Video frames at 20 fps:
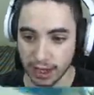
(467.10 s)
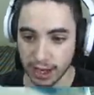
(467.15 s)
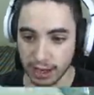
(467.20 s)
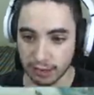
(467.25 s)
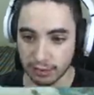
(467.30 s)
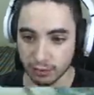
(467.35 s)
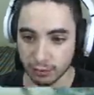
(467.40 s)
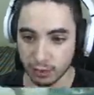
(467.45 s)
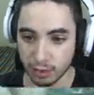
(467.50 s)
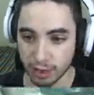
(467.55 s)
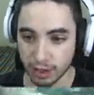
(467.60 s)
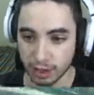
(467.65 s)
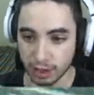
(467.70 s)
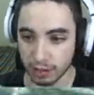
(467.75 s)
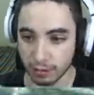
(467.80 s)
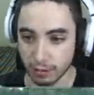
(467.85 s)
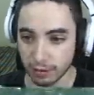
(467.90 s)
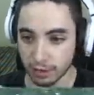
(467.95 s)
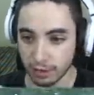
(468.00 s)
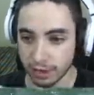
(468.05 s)
days,
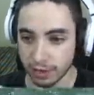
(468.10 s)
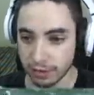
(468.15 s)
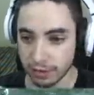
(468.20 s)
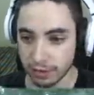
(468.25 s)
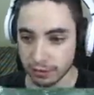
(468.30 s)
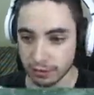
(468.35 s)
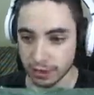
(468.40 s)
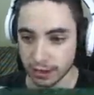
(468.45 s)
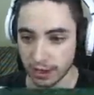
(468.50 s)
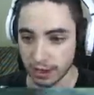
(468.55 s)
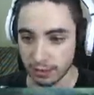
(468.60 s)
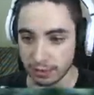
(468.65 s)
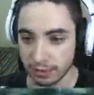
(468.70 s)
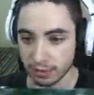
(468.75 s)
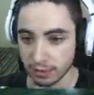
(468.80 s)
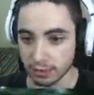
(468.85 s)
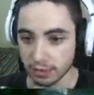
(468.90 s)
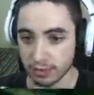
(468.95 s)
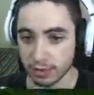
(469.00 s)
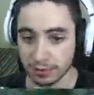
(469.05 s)
one, one 30 minute
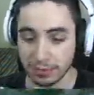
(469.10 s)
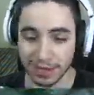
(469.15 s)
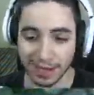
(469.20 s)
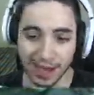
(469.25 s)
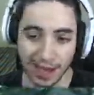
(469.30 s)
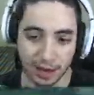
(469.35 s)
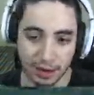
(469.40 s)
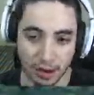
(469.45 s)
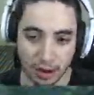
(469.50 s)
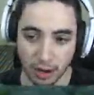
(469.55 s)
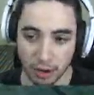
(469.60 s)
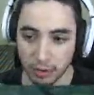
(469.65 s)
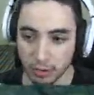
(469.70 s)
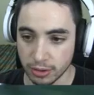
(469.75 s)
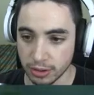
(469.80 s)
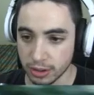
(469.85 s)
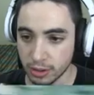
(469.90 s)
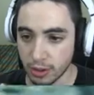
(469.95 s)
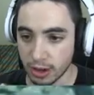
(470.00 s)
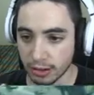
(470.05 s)
episode or something. I don't know.
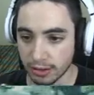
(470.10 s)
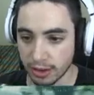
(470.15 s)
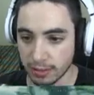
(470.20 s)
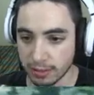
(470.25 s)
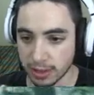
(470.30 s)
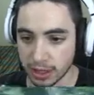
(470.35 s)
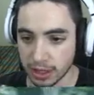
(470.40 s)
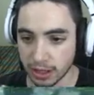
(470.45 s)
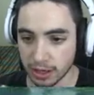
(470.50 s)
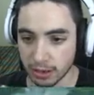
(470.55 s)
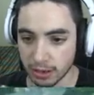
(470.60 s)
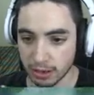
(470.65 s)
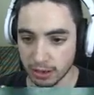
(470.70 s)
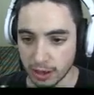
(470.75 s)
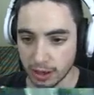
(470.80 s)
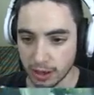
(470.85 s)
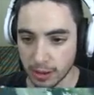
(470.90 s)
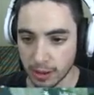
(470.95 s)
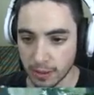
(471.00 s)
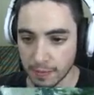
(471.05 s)
You guys let me know.
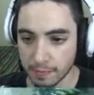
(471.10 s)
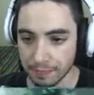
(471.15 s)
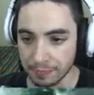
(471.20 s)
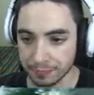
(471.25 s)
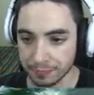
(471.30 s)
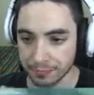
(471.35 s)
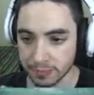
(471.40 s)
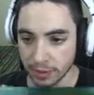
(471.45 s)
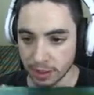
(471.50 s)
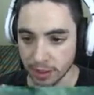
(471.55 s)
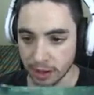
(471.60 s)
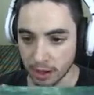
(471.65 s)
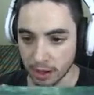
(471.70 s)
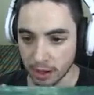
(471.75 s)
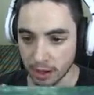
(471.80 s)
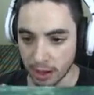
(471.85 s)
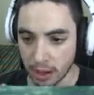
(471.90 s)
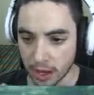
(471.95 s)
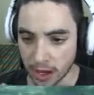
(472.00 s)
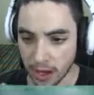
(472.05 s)

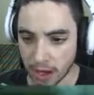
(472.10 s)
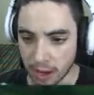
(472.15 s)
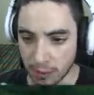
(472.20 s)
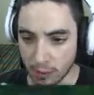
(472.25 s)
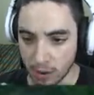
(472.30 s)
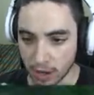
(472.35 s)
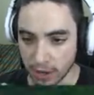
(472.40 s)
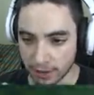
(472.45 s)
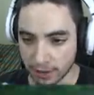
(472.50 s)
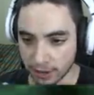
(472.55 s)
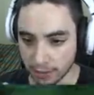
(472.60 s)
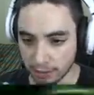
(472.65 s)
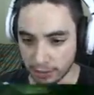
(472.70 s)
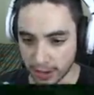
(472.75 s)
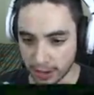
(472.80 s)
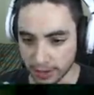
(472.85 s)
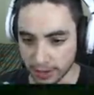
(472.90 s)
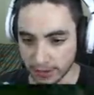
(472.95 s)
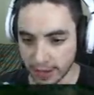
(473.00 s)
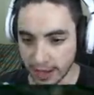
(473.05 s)
I, I want to start
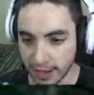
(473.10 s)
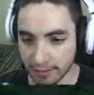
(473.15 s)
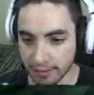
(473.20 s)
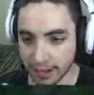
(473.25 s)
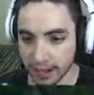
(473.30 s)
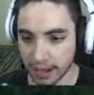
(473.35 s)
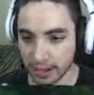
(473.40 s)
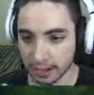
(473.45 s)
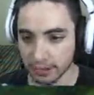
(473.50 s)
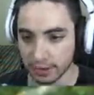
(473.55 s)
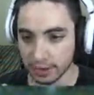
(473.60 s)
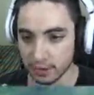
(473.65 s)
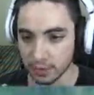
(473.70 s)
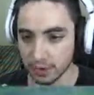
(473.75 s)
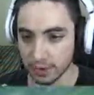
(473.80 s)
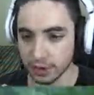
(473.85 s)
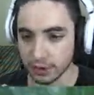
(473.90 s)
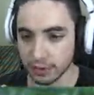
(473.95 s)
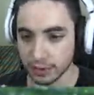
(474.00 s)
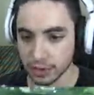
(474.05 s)
playing this game again because I
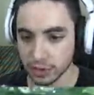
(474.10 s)
really do